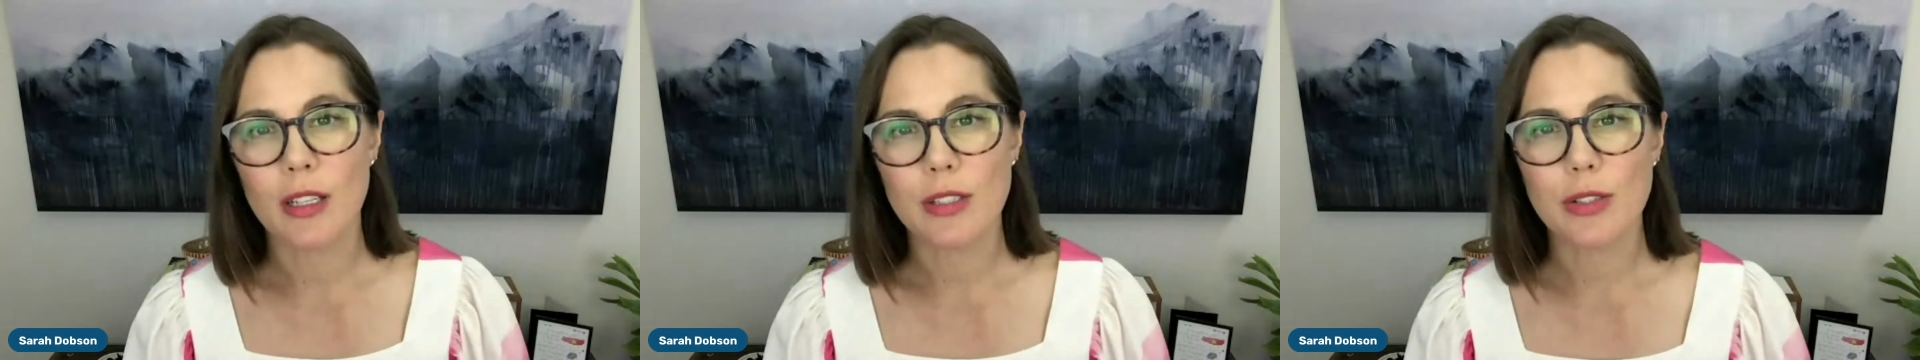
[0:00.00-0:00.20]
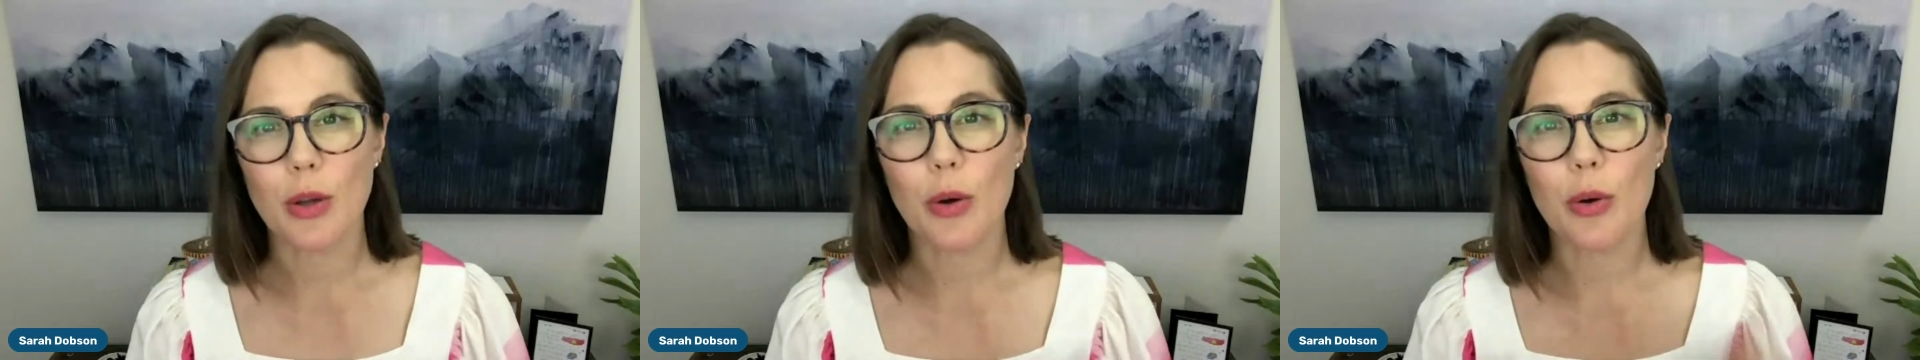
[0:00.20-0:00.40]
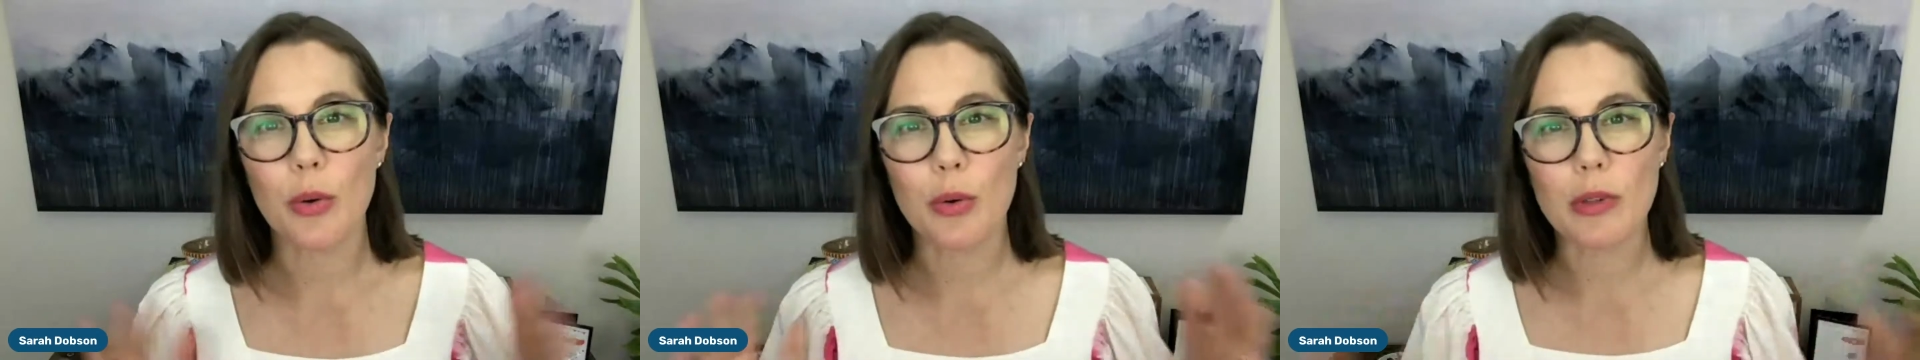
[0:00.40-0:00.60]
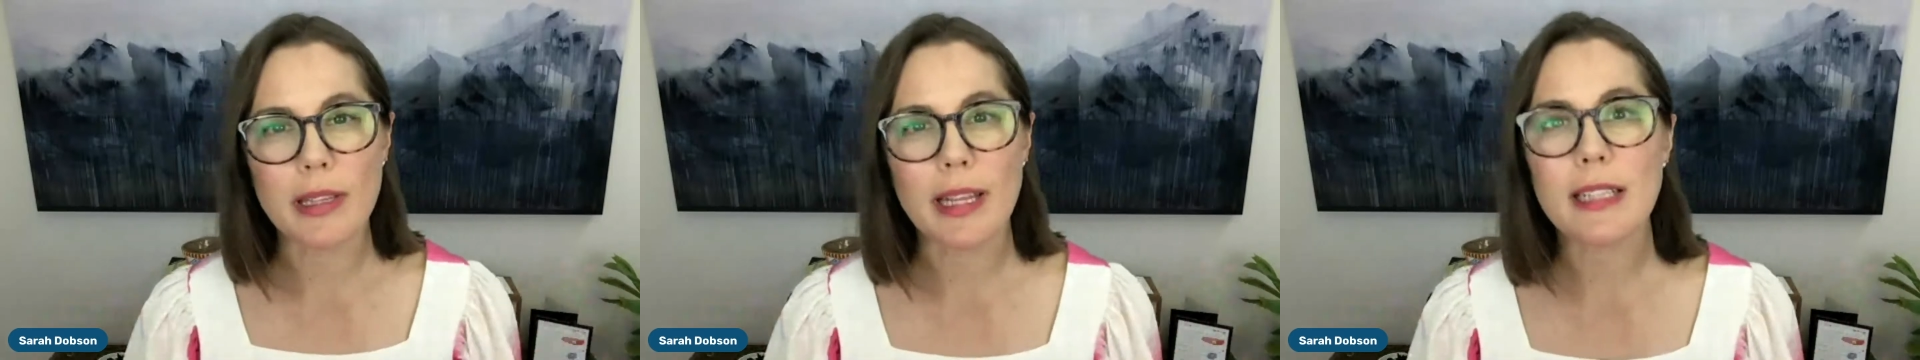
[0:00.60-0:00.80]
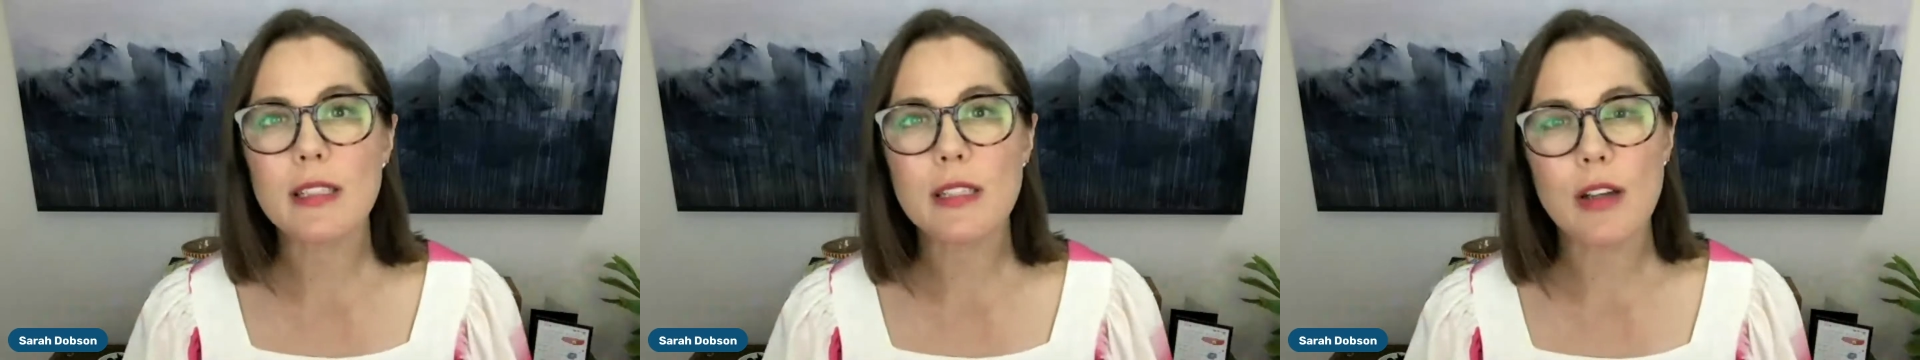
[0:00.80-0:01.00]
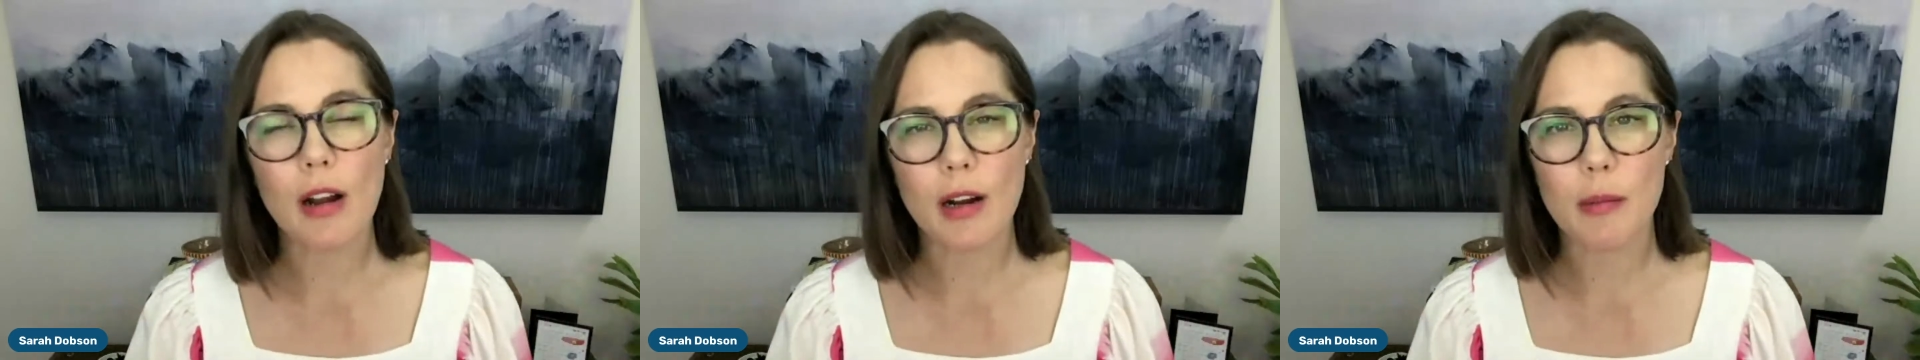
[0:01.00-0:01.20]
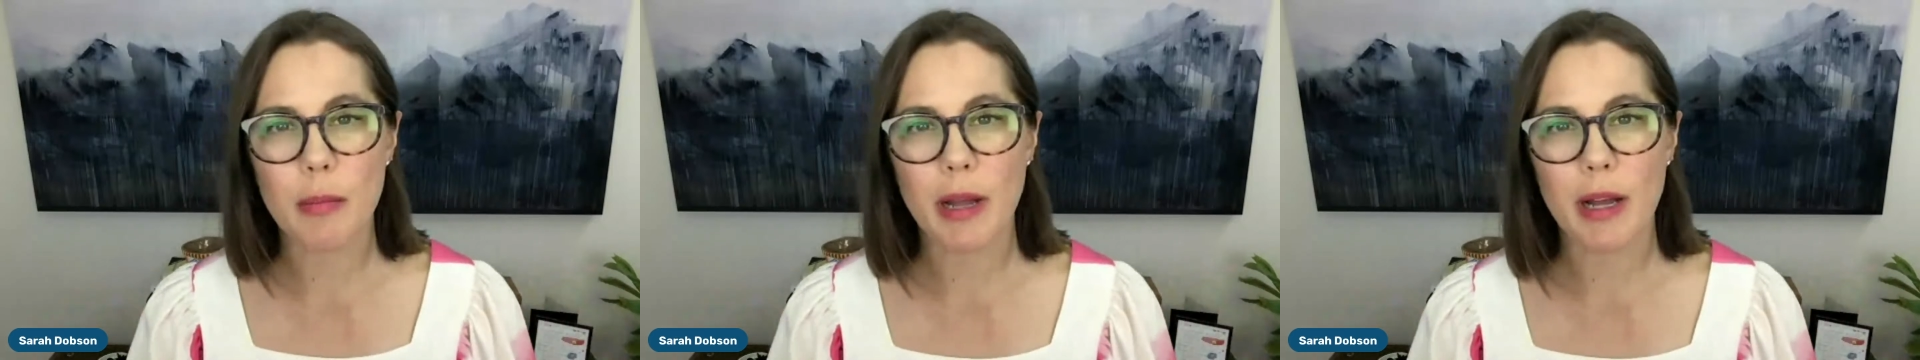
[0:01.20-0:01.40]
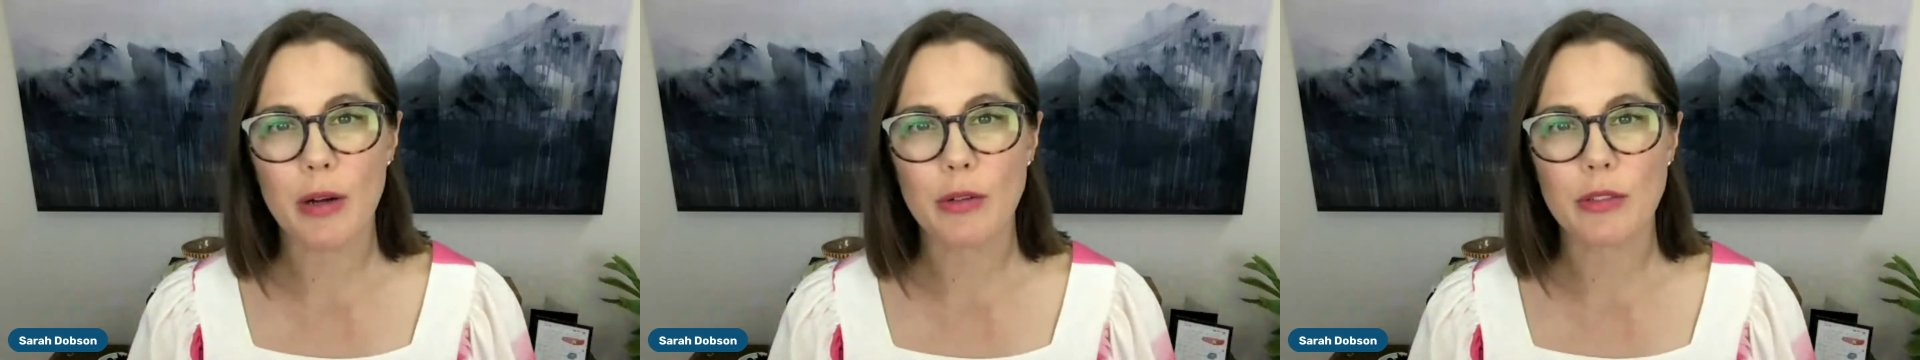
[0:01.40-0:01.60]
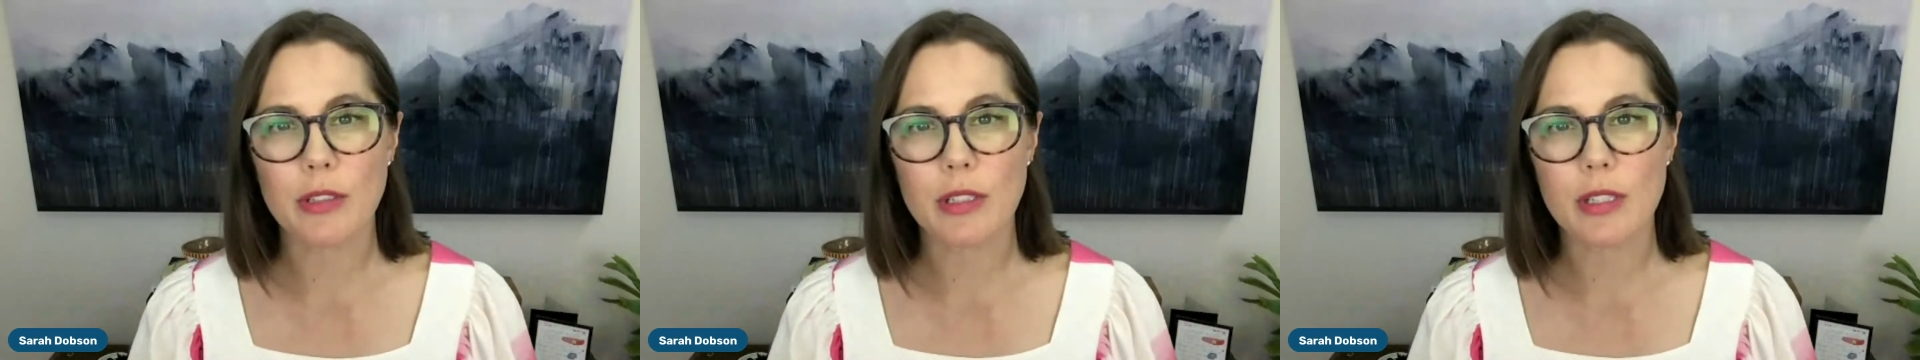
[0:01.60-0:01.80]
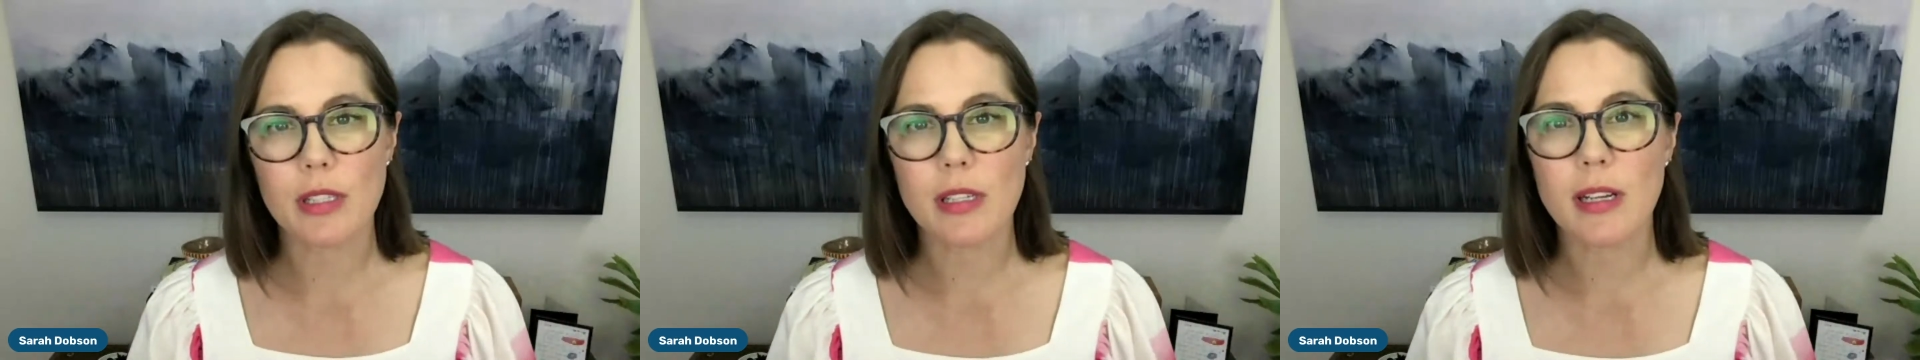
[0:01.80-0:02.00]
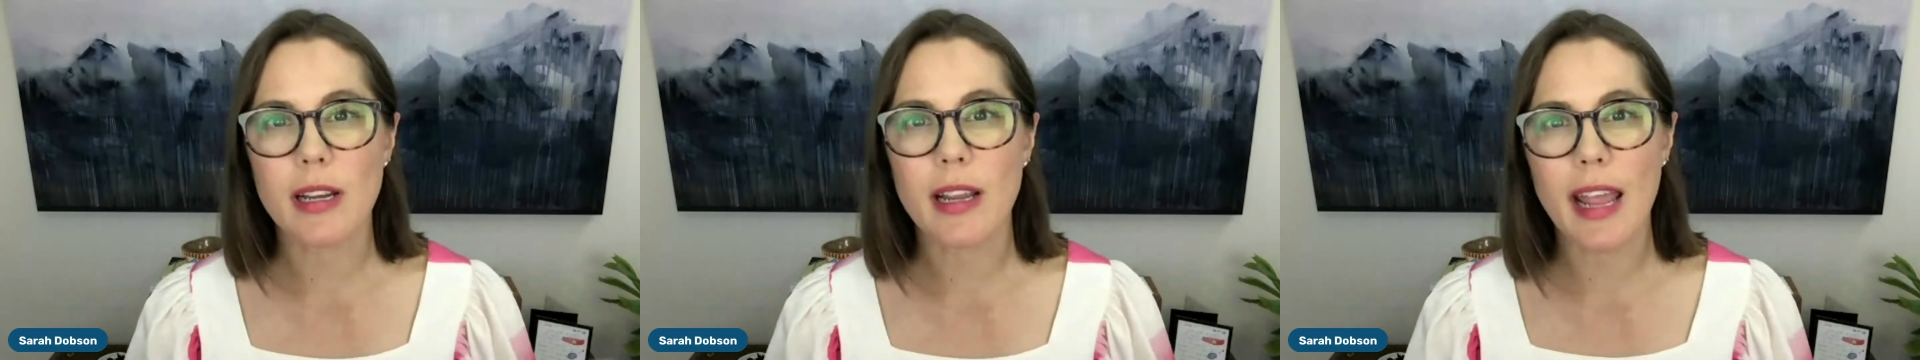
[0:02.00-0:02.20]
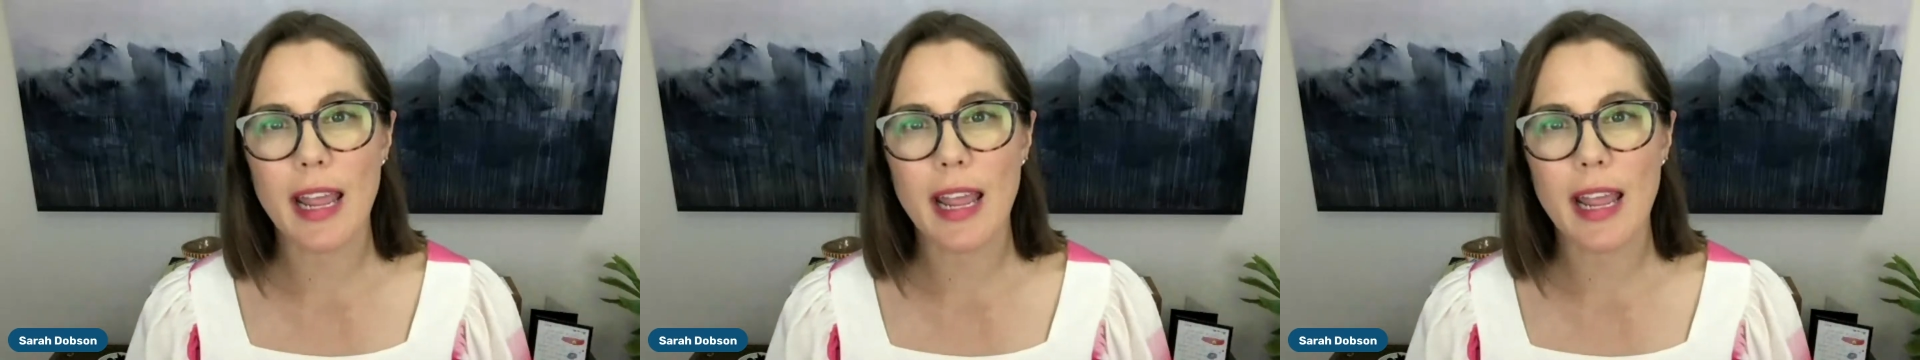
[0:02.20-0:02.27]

So let's talk about